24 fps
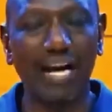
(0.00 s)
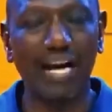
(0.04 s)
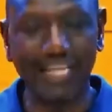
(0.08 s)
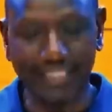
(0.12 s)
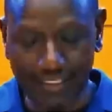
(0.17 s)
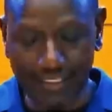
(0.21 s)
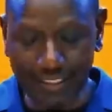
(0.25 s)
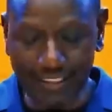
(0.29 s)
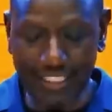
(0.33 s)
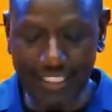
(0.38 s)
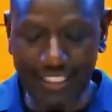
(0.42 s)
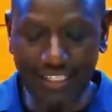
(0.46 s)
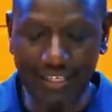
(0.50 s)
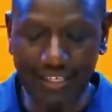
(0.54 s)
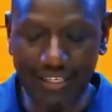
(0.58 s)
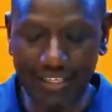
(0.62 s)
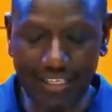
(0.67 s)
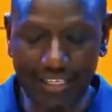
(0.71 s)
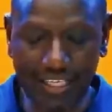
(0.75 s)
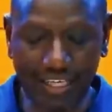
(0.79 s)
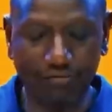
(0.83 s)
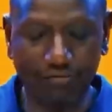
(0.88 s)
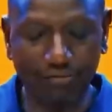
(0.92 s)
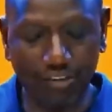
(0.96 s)
until
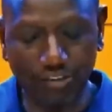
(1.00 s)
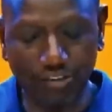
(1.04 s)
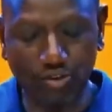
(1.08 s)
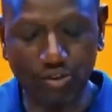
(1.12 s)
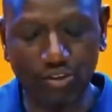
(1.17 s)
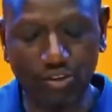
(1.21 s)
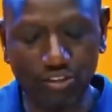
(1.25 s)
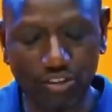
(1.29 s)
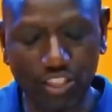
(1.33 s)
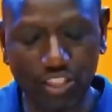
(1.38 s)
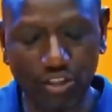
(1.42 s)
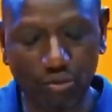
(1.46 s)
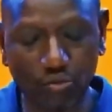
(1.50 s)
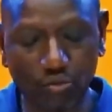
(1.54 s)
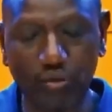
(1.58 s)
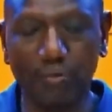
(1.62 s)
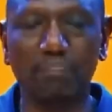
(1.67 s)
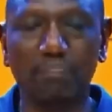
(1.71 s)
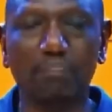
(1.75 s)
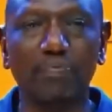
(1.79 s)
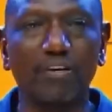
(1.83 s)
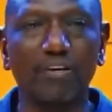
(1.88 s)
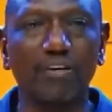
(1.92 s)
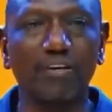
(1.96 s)
if we do not
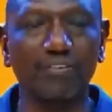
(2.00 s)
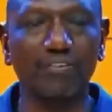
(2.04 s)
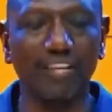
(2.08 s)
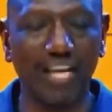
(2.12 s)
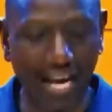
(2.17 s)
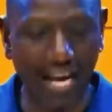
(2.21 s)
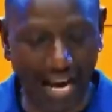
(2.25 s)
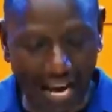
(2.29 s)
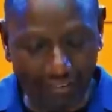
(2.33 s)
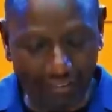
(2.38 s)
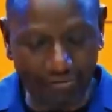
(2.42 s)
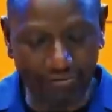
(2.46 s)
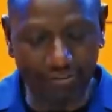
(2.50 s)
equip the